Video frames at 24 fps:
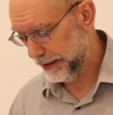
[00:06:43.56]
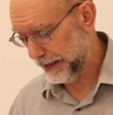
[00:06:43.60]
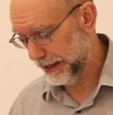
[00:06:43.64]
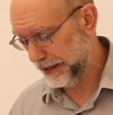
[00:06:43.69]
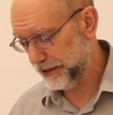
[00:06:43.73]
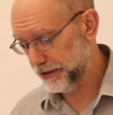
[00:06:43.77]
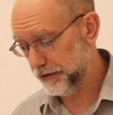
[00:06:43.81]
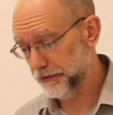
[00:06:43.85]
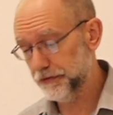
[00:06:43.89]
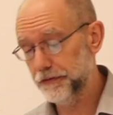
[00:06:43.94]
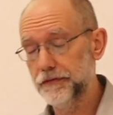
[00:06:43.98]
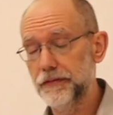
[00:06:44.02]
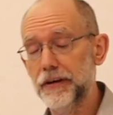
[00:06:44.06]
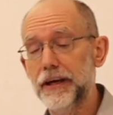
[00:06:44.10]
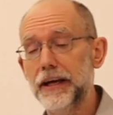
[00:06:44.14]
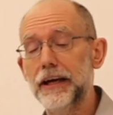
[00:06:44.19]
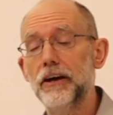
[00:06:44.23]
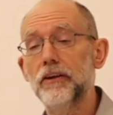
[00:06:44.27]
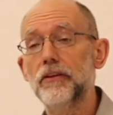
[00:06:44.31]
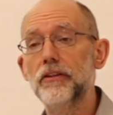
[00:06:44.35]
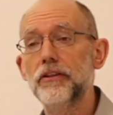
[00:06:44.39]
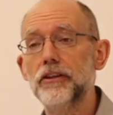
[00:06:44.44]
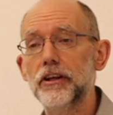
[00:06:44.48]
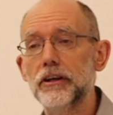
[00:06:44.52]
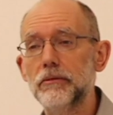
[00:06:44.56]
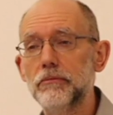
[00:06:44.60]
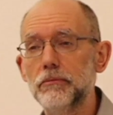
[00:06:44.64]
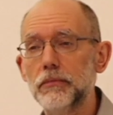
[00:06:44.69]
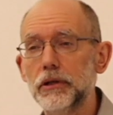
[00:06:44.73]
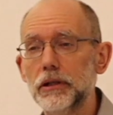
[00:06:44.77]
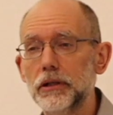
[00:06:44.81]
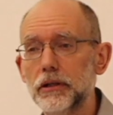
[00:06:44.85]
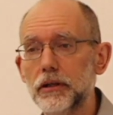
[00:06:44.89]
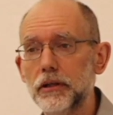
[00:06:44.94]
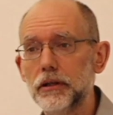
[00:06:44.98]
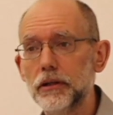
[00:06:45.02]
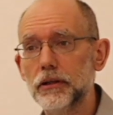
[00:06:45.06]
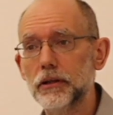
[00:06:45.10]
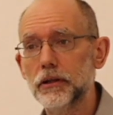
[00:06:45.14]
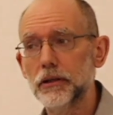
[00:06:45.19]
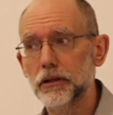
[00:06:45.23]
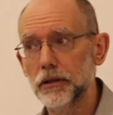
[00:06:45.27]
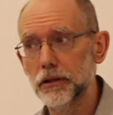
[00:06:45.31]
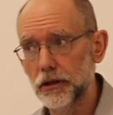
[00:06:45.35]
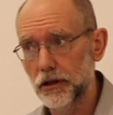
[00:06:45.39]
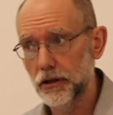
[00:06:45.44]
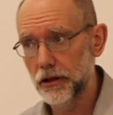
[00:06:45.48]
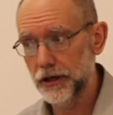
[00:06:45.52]
and have found them
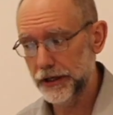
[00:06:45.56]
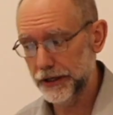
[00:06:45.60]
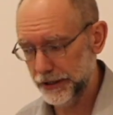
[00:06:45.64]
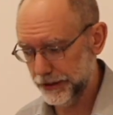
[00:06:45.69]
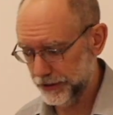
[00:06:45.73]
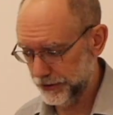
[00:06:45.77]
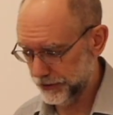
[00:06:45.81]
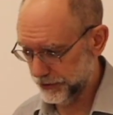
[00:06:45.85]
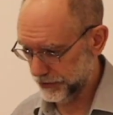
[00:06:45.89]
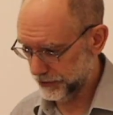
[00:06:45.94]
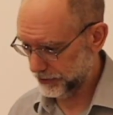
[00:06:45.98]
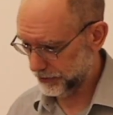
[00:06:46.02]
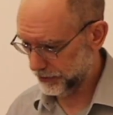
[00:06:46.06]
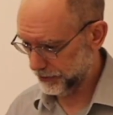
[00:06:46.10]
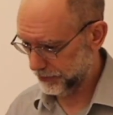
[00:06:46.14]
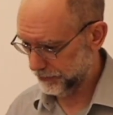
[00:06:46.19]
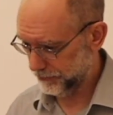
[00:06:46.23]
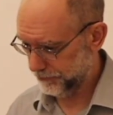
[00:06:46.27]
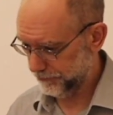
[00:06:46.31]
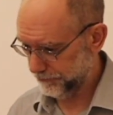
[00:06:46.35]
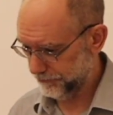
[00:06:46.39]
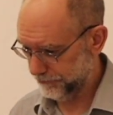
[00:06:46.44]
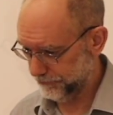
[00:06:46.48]
liars."